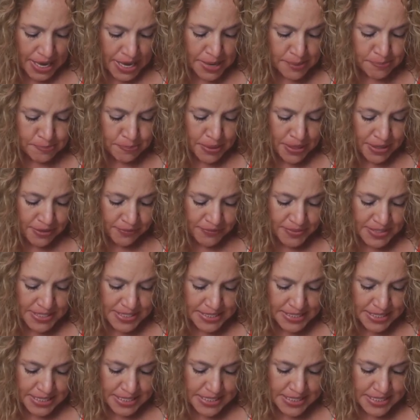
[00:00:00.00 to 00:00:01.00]

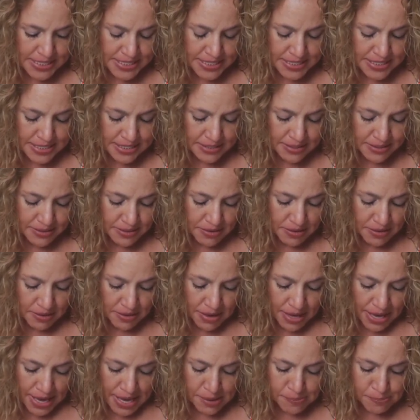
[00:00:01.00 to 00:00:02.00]
epiphysis,
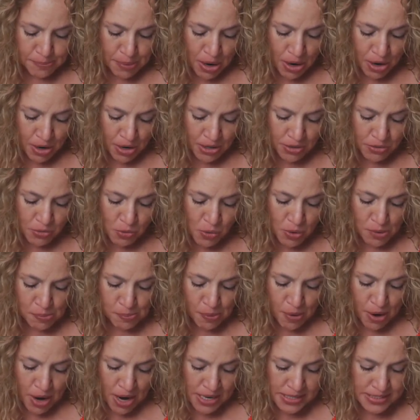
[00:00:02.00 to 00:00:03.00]
a part or
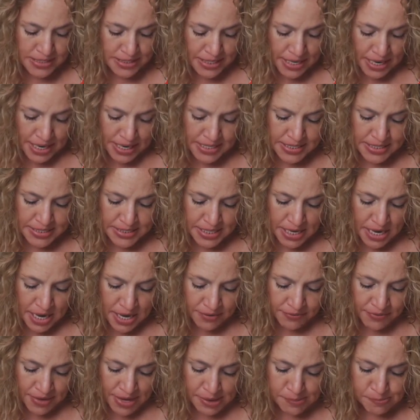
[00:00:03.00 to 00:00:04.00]
process
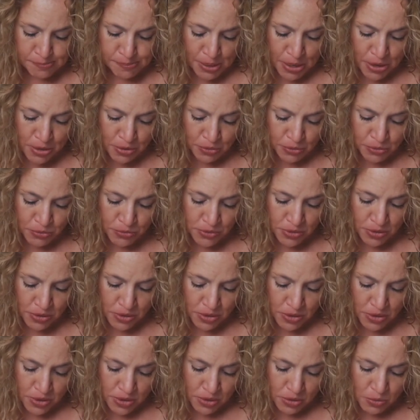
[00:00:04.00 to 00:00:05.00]
of a bone
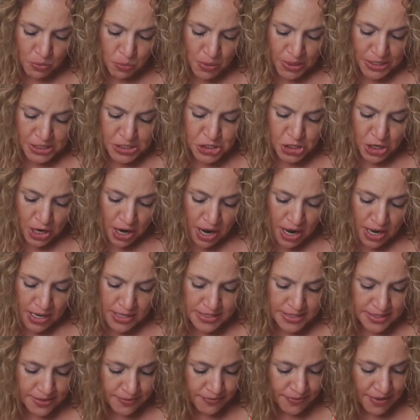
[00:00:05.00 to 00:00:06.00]
which
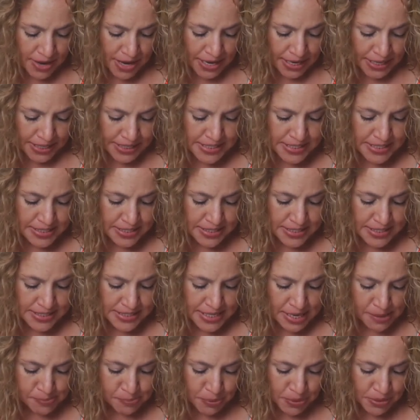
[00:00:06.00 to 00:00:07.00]
ossifies
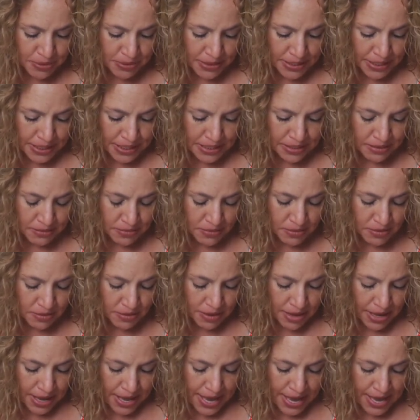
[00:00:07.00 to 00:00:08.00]
separately
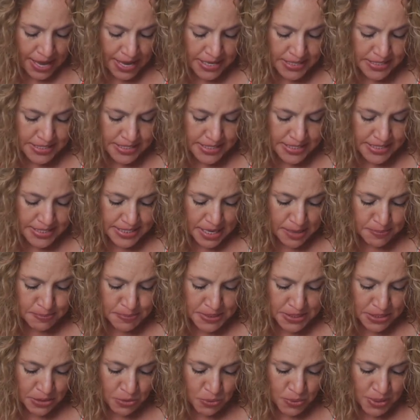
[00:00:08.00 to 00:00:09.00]
and
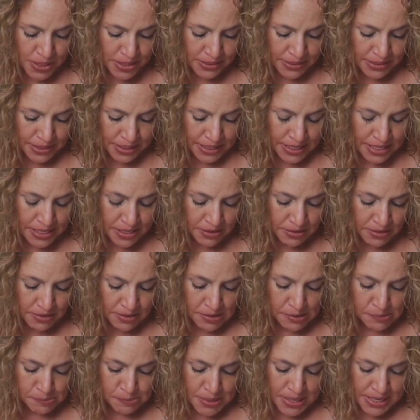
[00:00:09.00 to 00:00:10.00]
subsequently
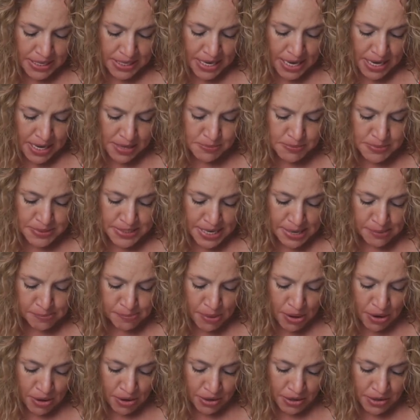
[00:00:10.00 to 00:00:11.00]
becomes a
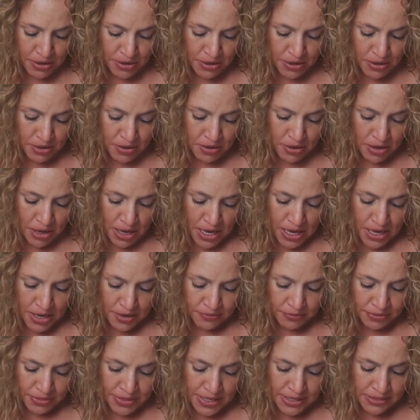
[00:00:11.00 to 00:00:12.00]
part
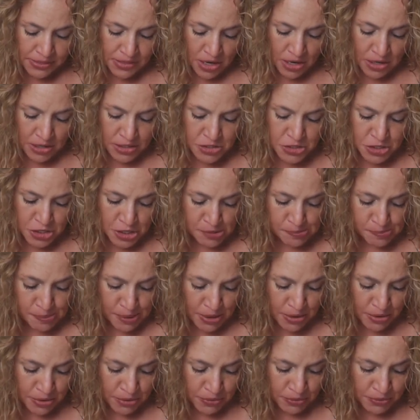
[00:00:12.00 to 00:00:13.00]
of the larger
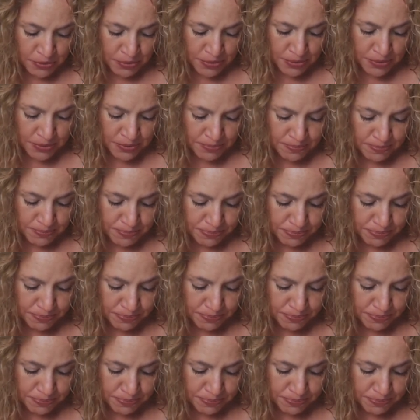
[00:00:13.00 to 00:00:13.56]
bone.